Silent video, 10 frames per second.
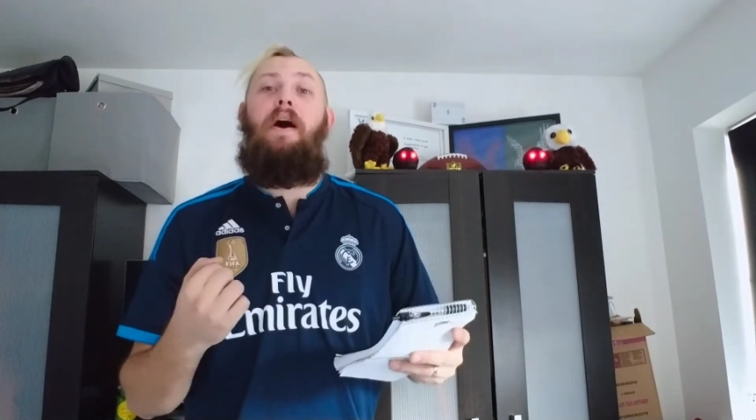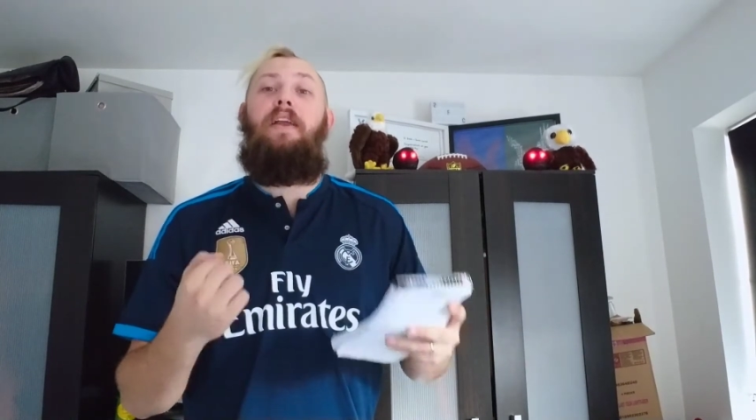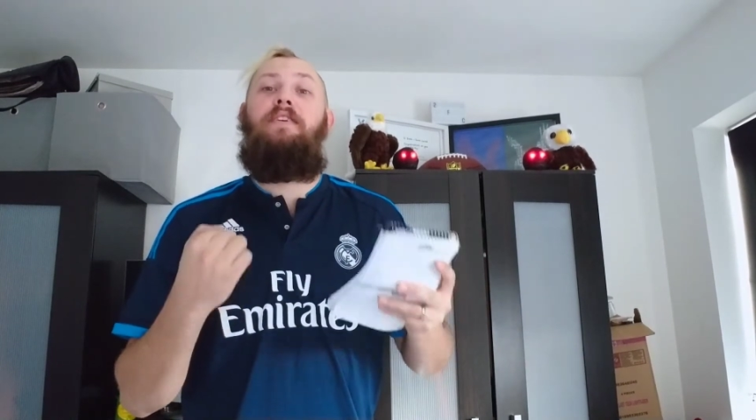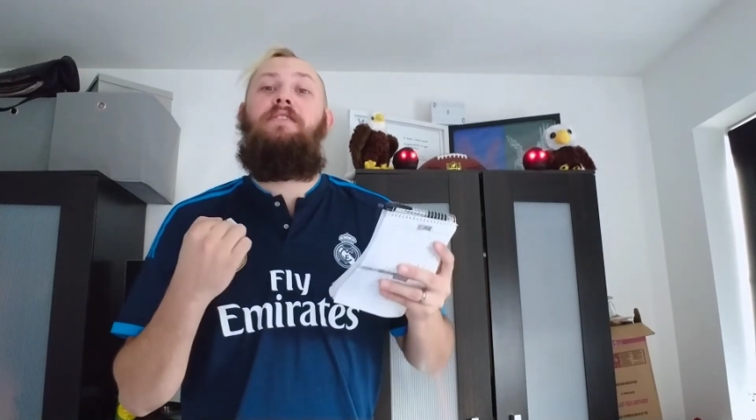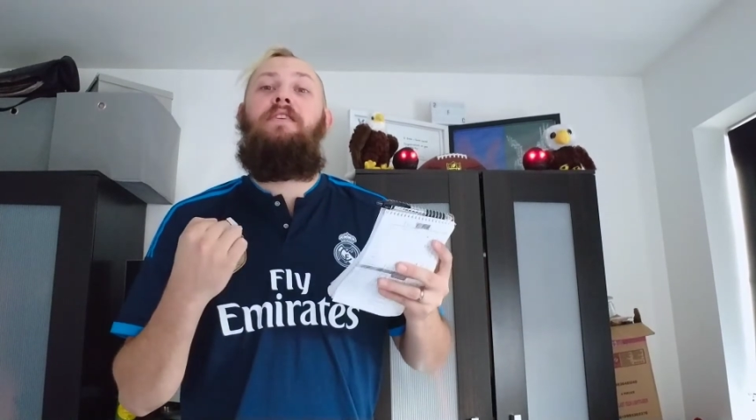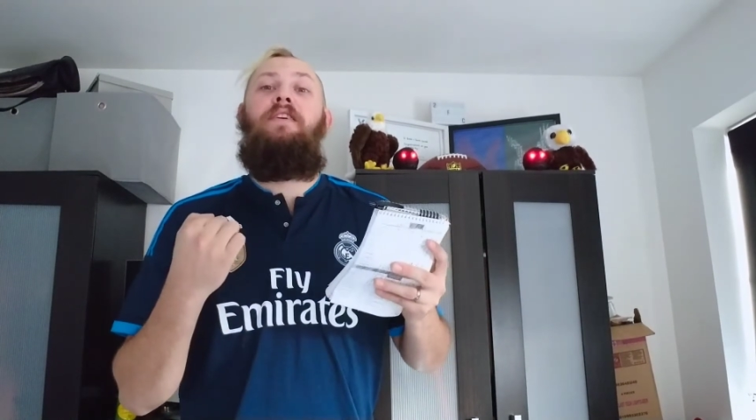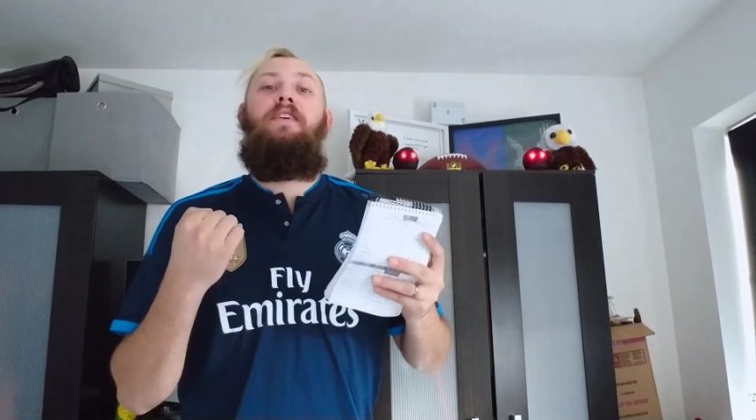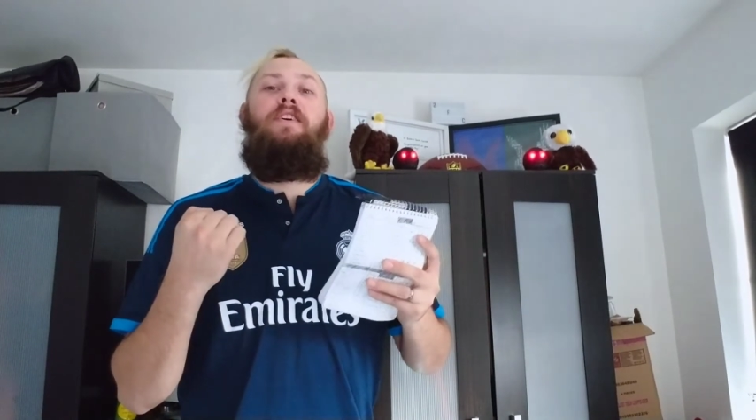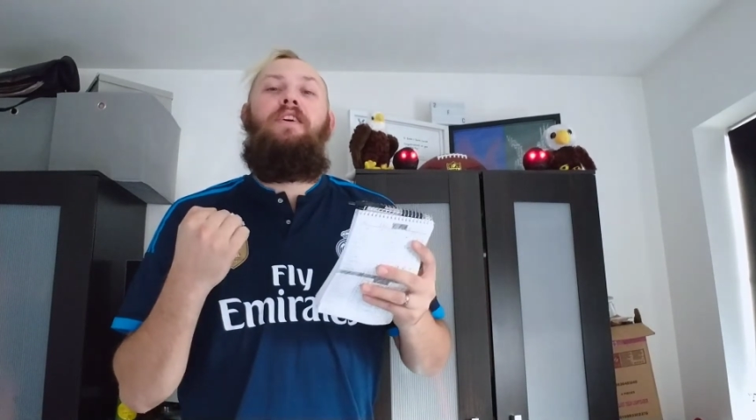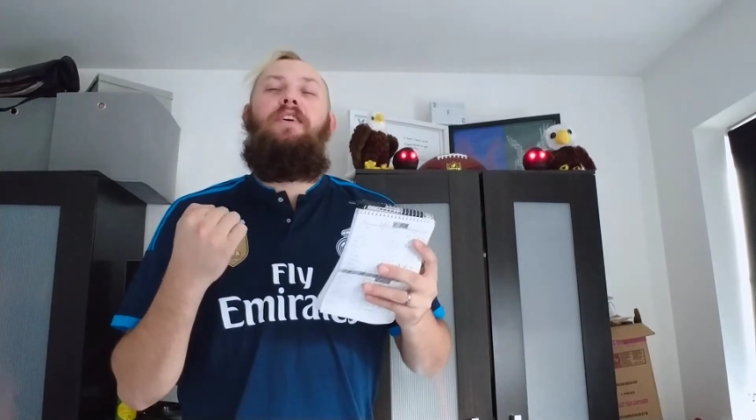Palace
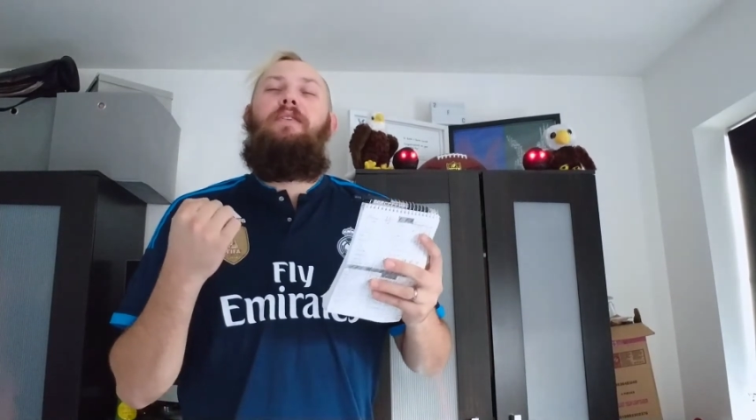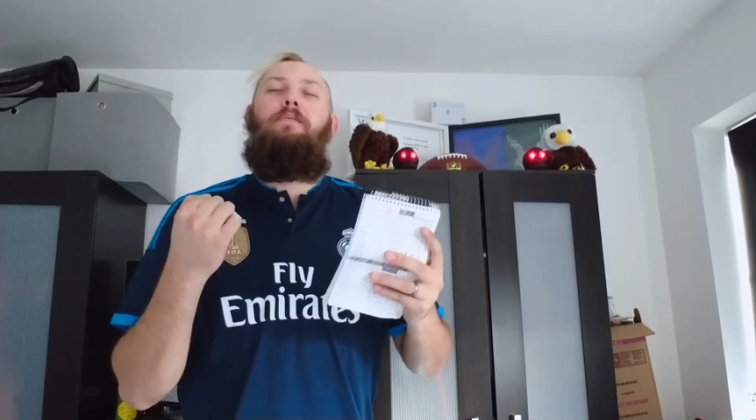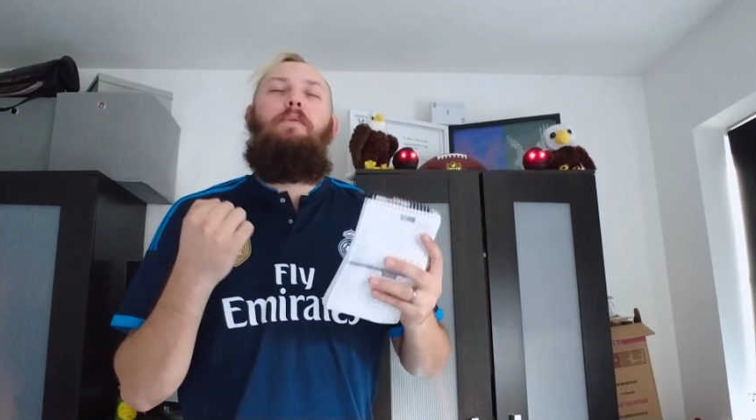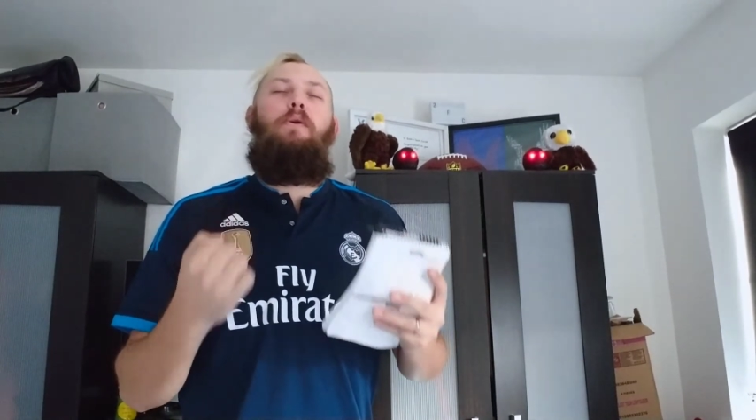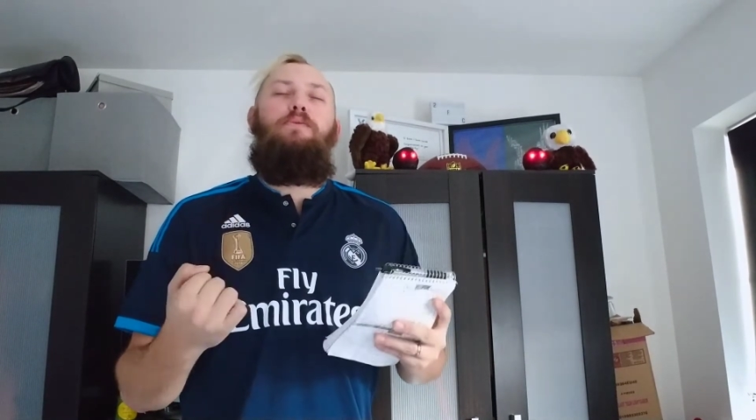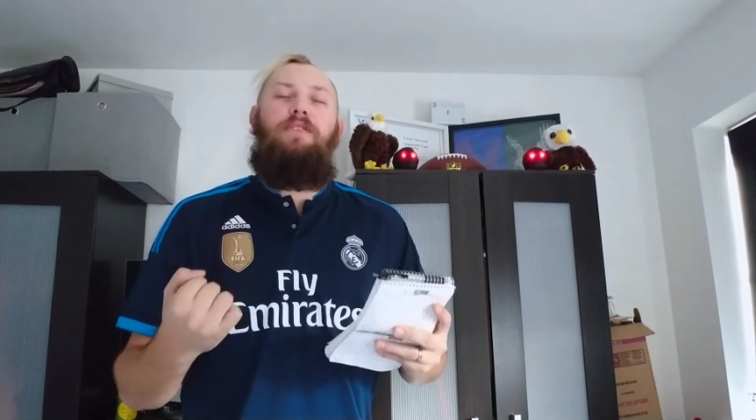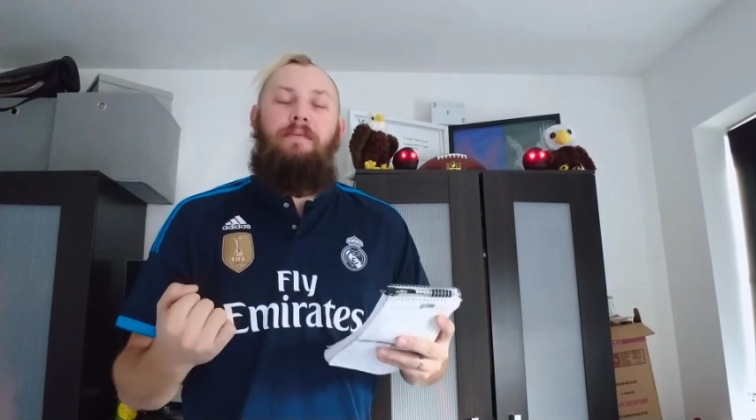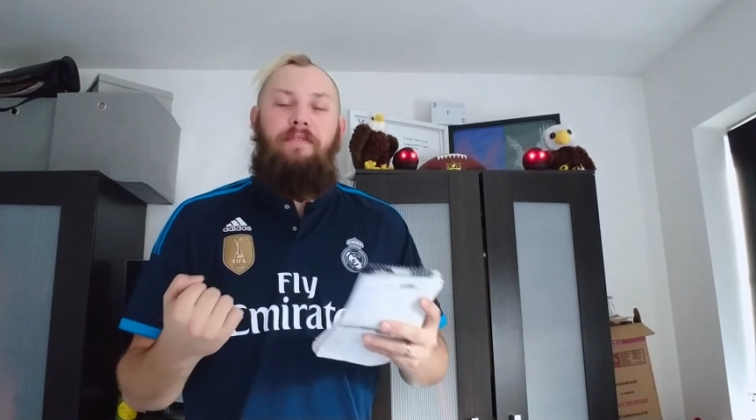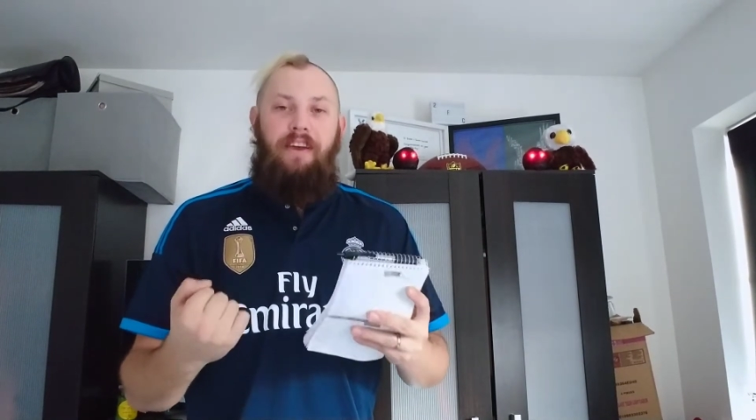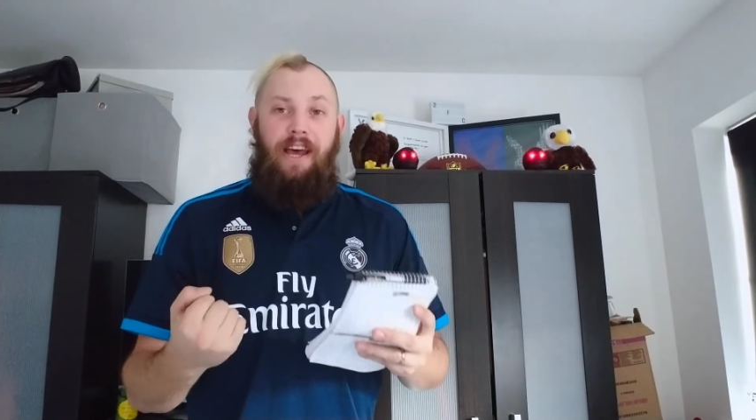pull
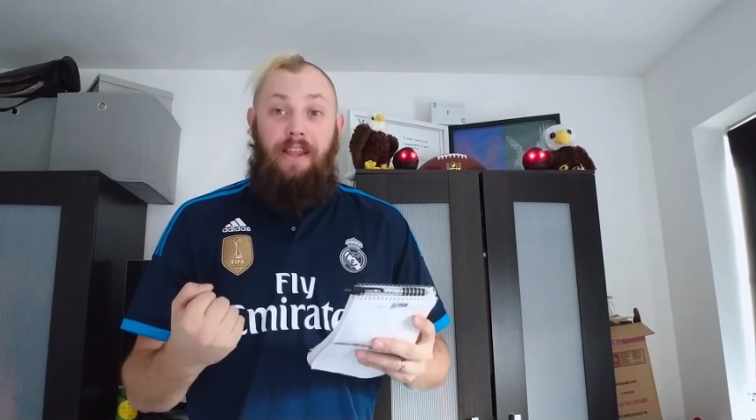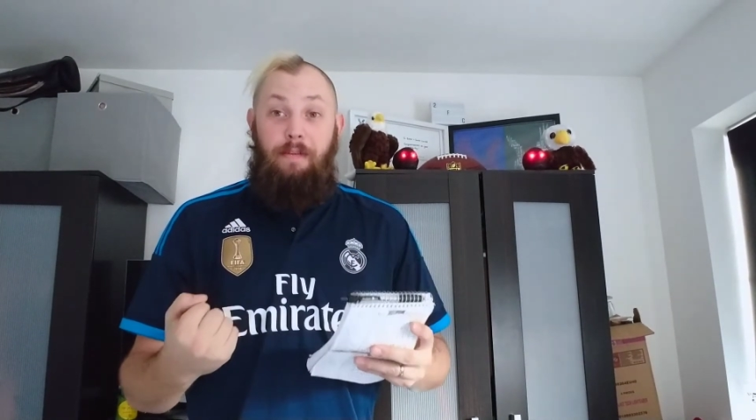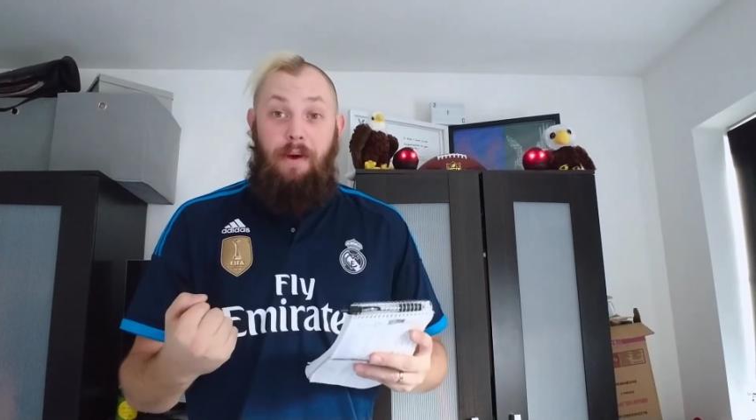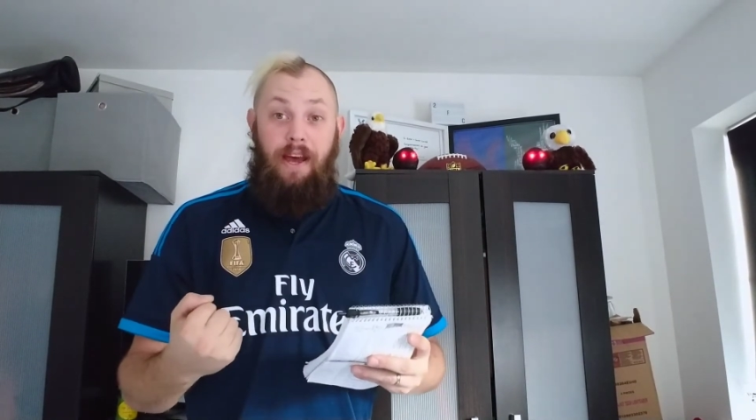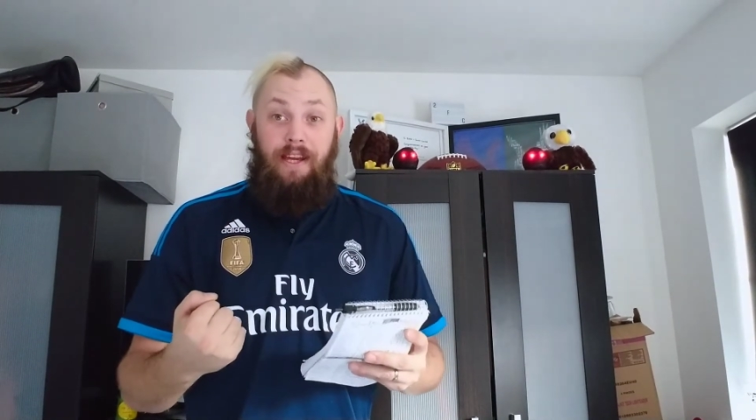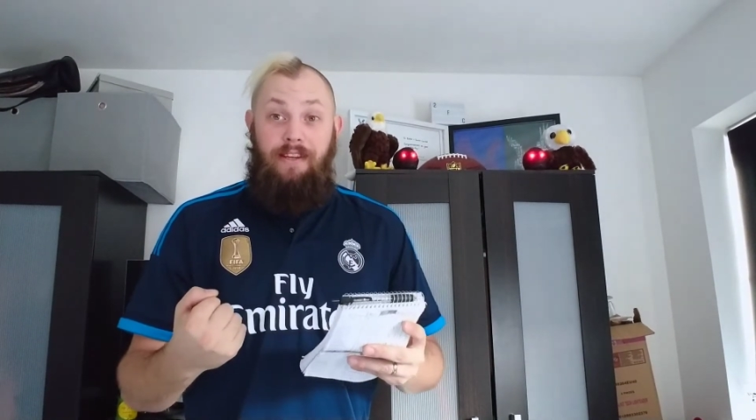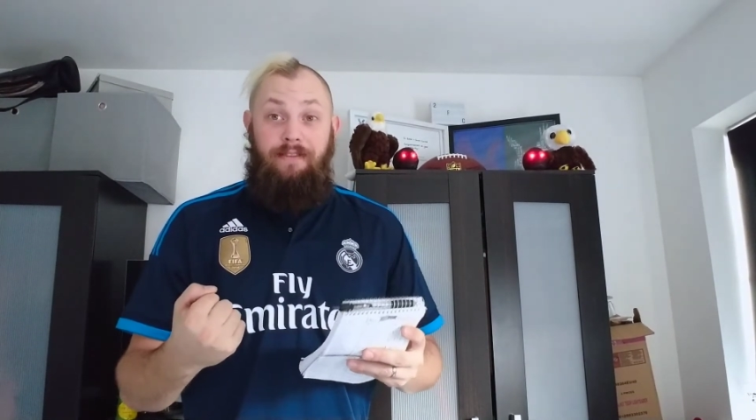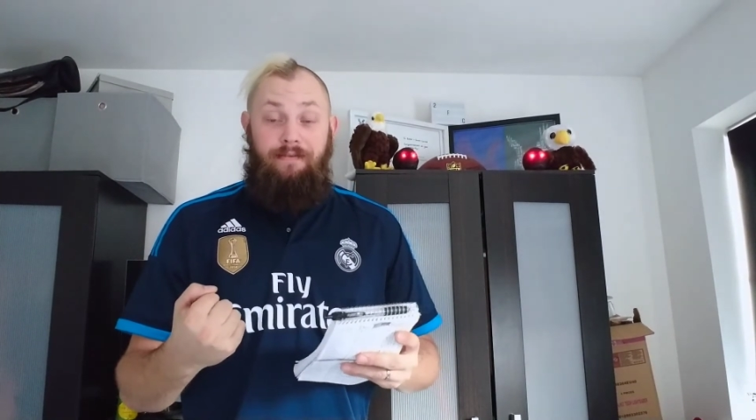something out of the bag.